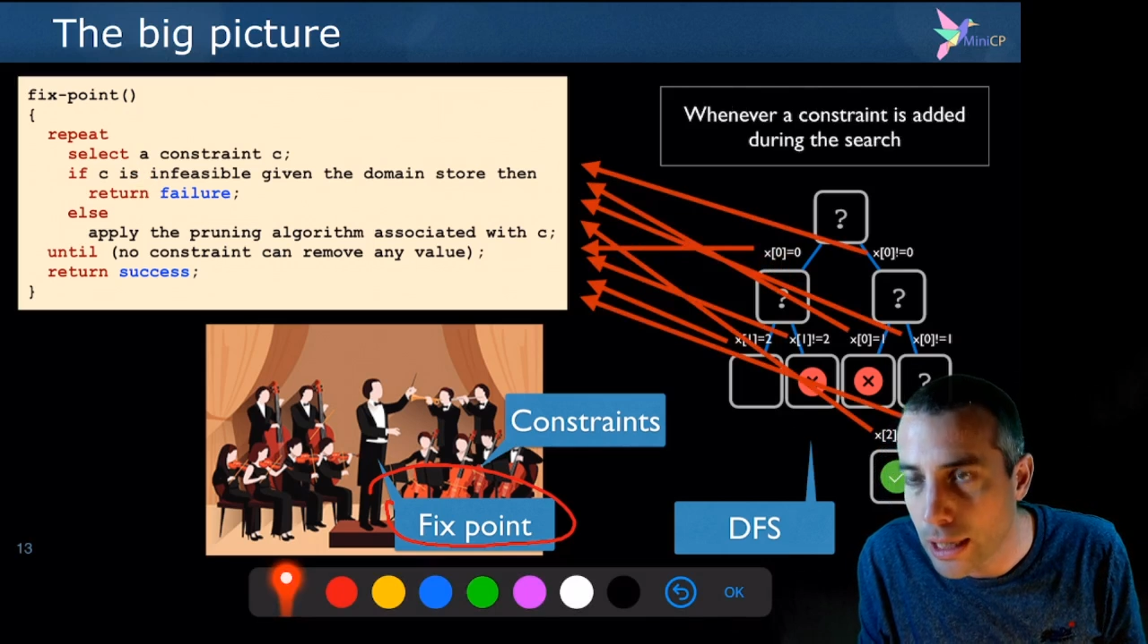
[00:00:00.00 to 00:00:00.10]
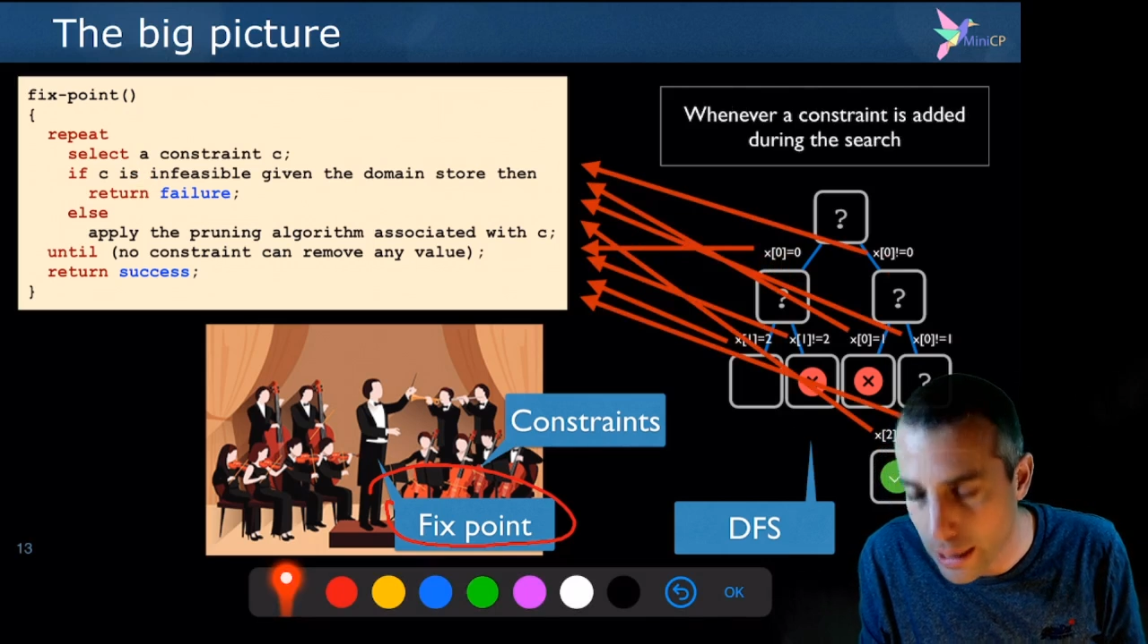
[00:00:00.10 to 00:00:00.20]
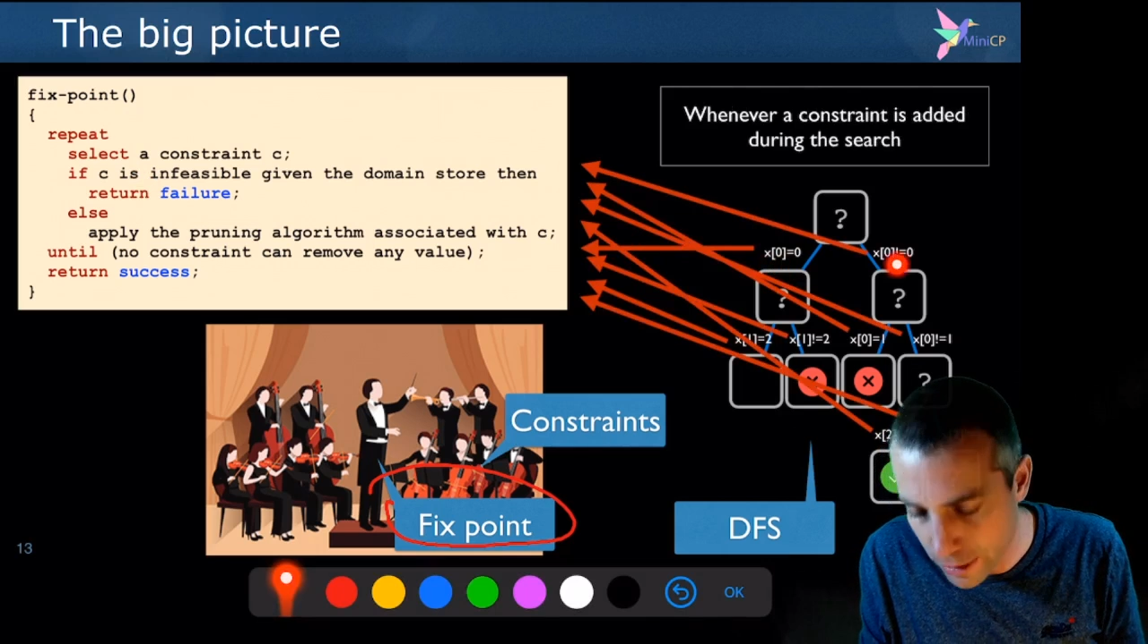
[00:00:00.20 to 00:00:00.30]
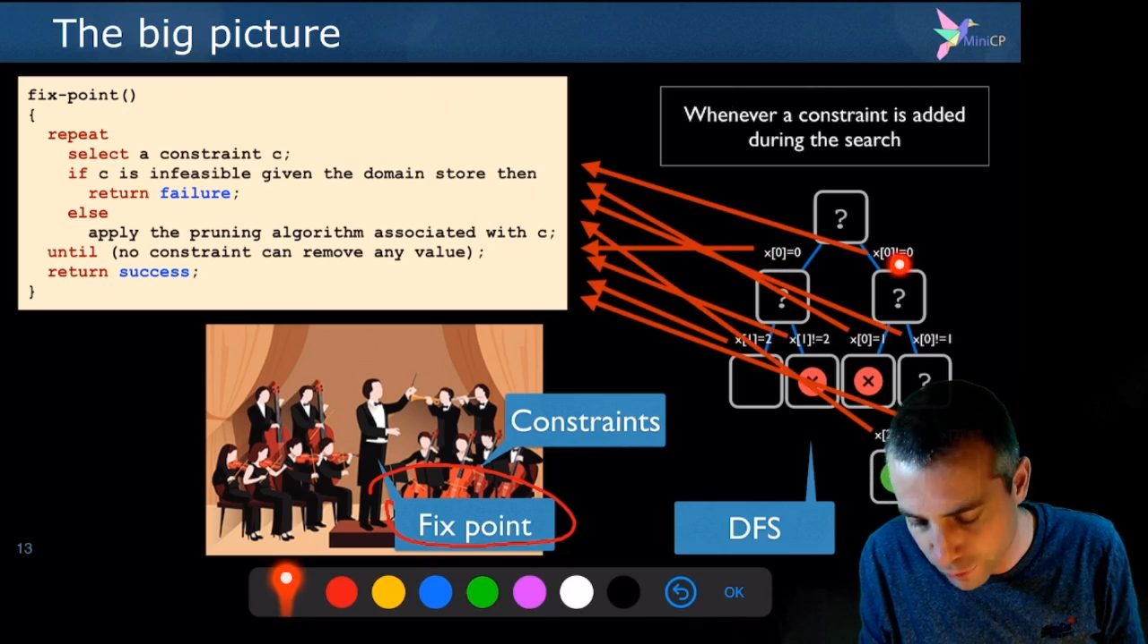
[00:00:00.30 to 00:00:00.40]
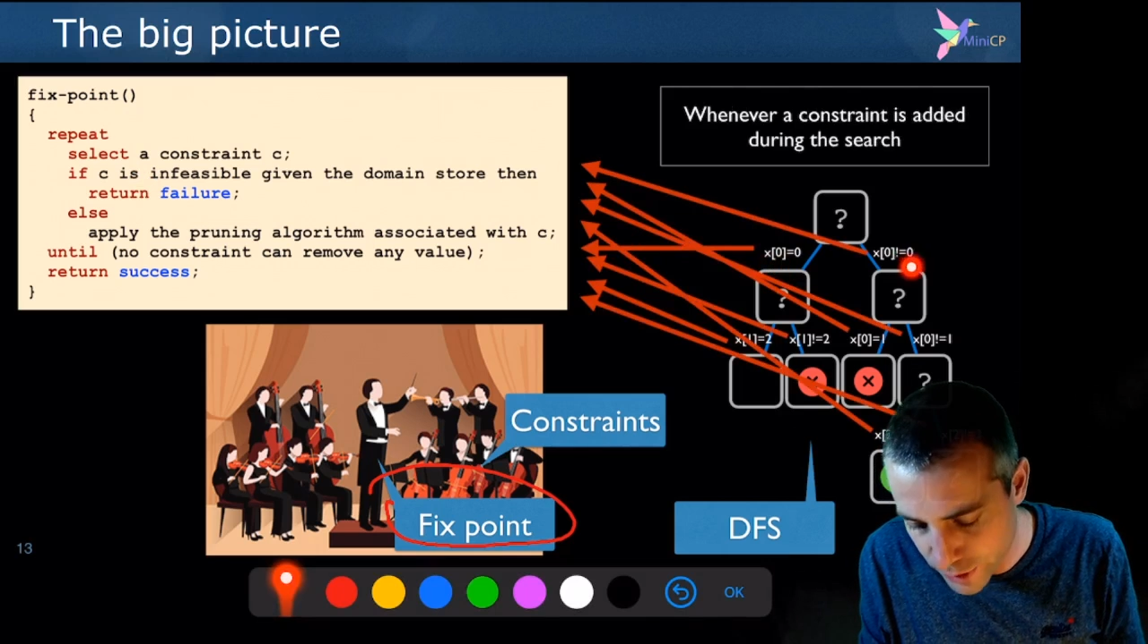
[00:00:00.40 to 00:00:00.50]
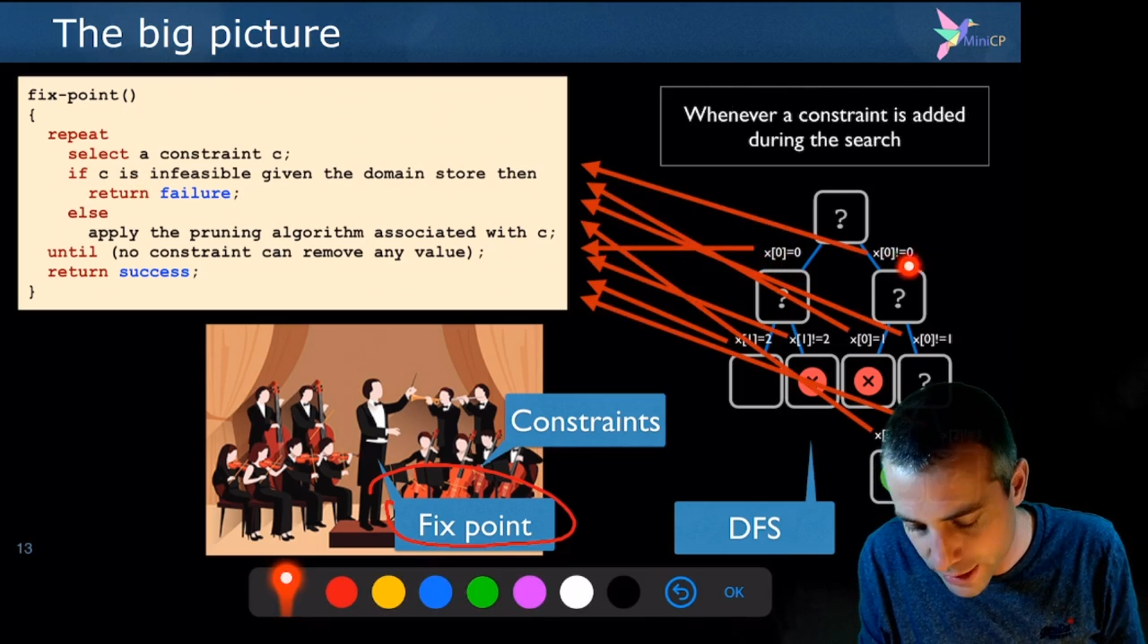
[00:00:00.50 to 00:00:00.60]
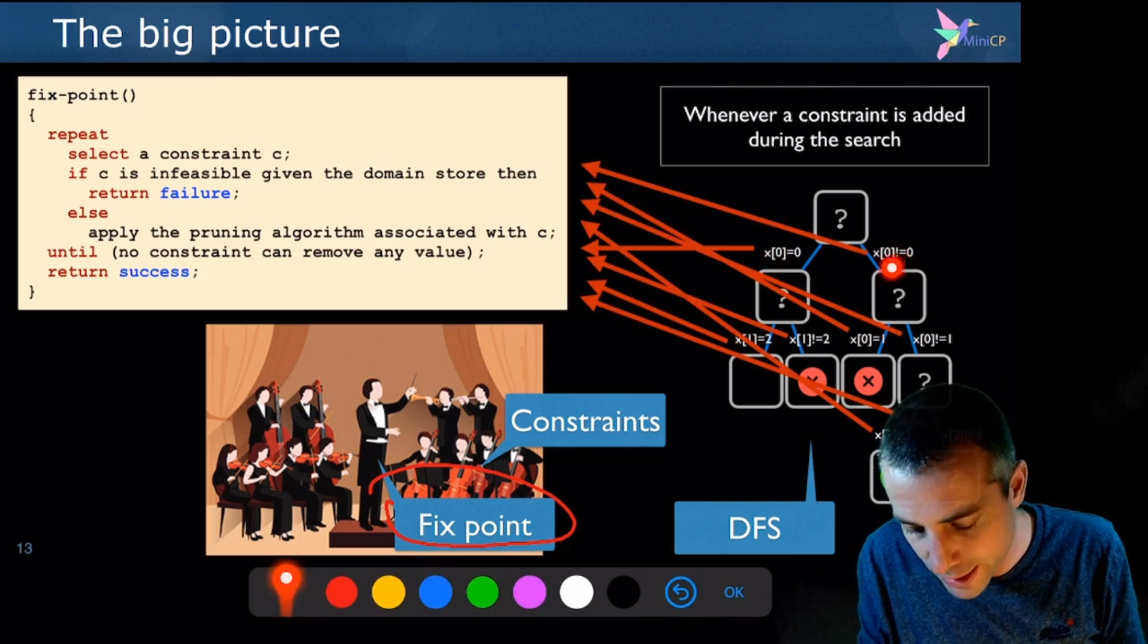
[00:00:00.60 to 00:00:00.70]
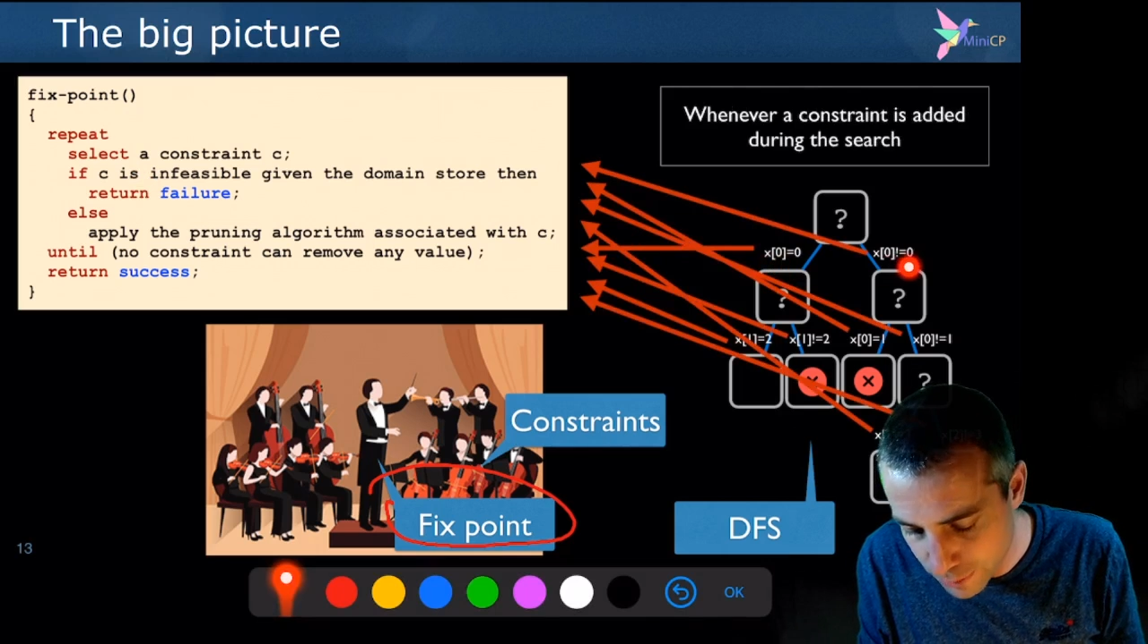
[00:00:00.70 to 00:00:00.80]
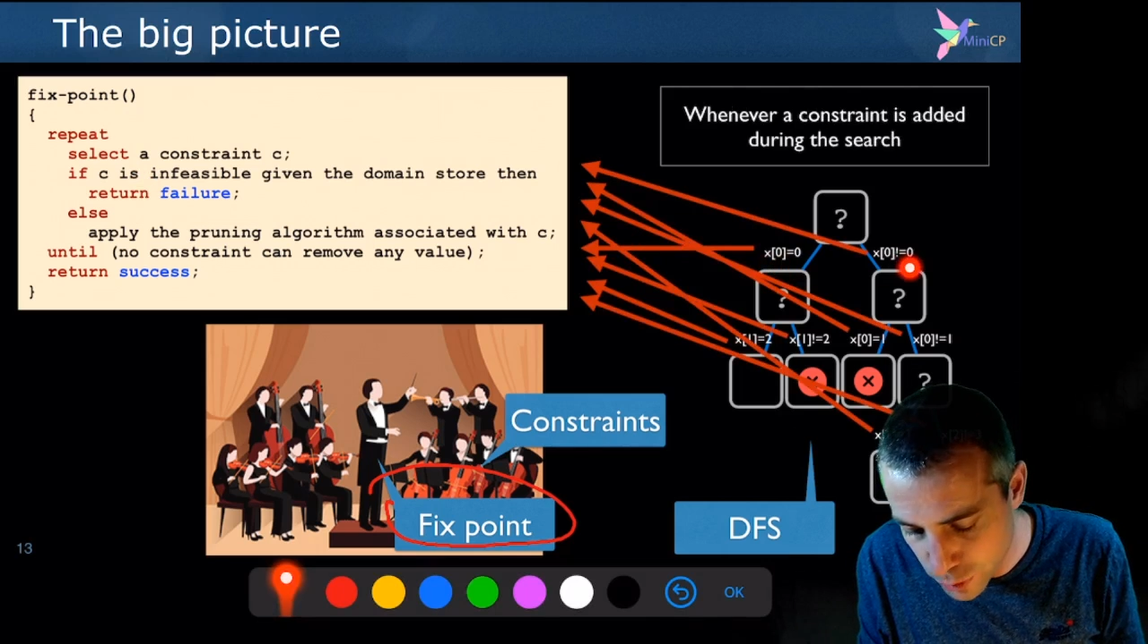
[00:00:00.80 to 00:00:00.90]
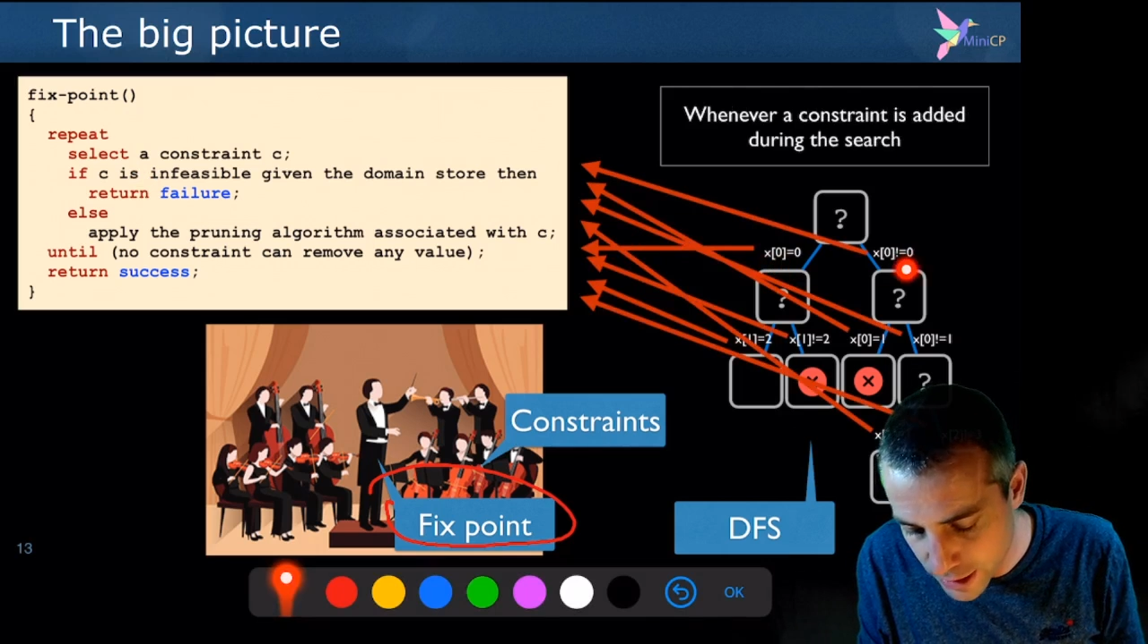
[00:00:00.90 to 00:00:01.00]
every
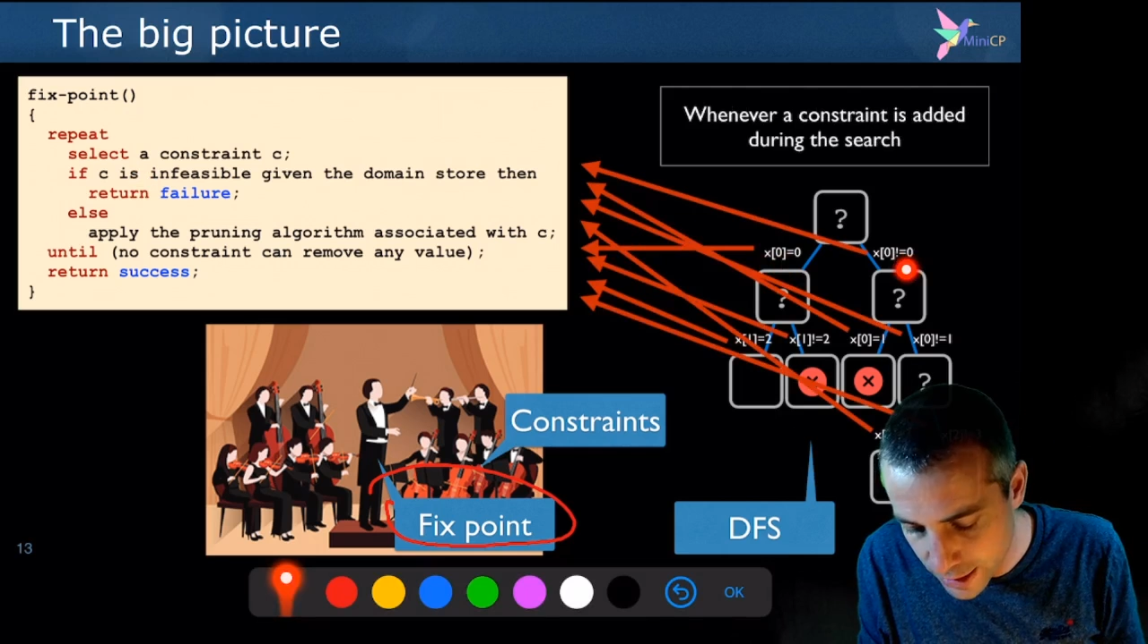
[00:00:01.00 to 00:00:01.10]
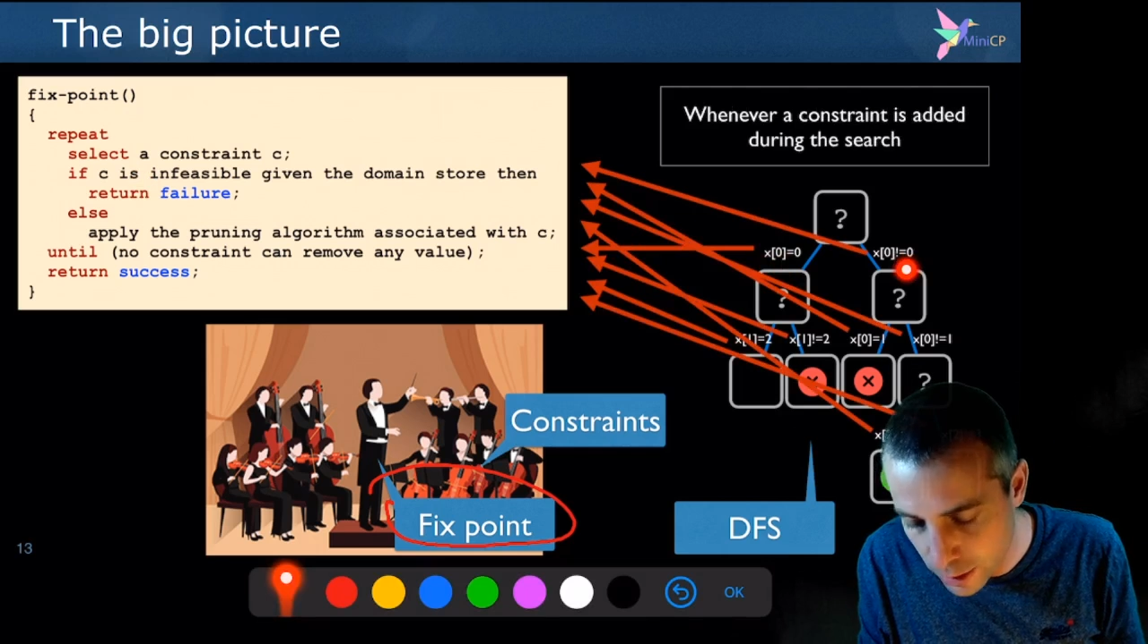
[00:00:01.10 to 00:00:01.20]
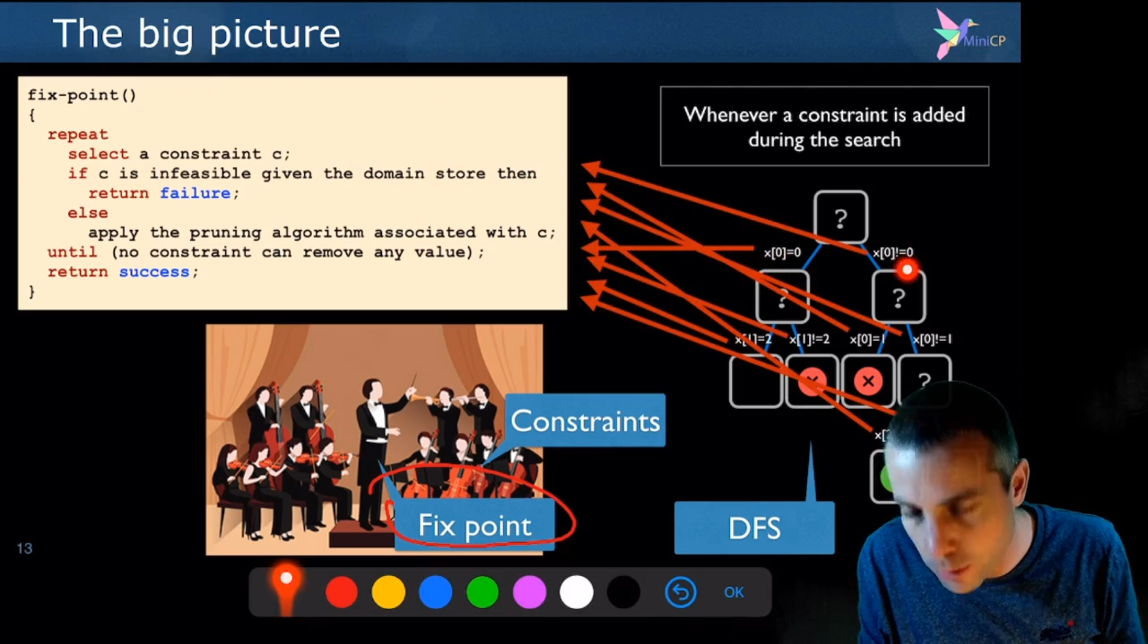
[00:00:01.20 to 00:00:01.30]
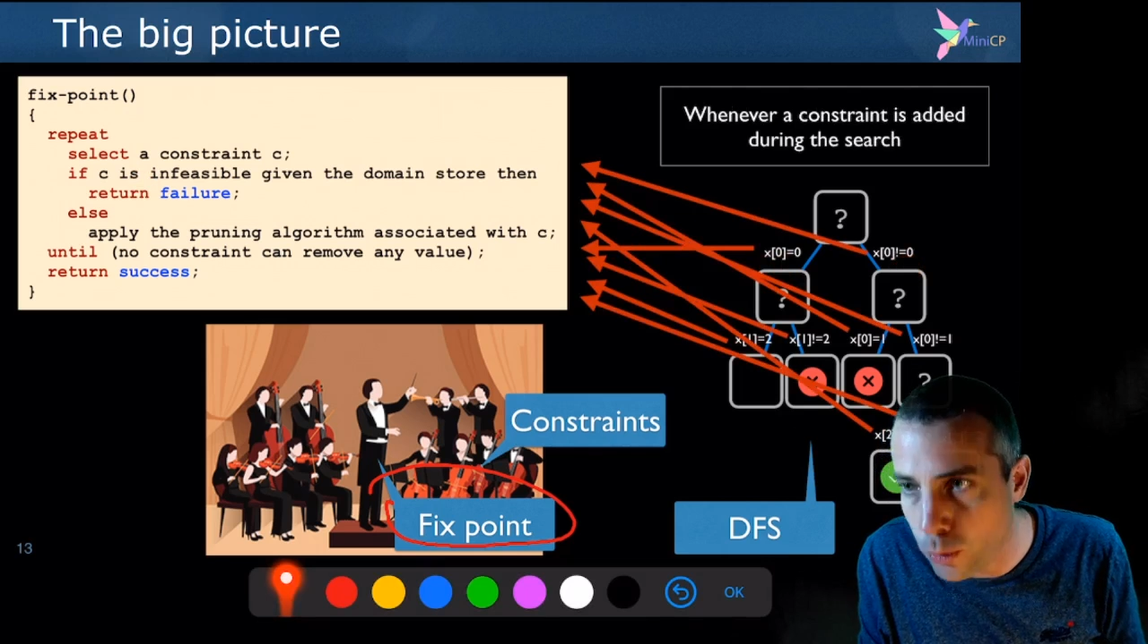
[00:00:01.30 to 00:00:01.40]
time you take a